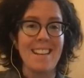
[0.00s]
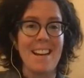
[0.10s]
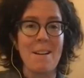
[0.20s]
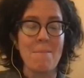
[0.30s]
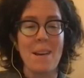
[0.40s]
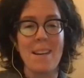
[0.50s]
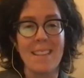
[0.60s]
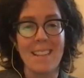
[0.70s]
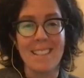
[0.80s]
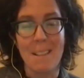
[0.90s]
I
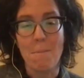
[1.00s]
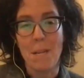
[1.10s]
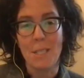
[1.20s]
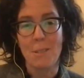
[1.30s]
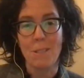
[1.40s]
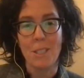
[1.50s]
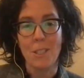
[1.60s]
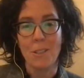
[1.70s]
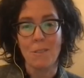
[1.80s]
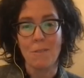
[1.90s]
think it's a much
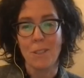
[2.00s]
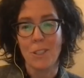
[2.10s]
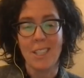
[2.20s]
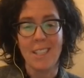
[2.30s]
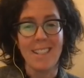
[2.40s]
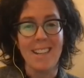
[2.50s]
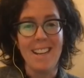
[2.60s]
richer version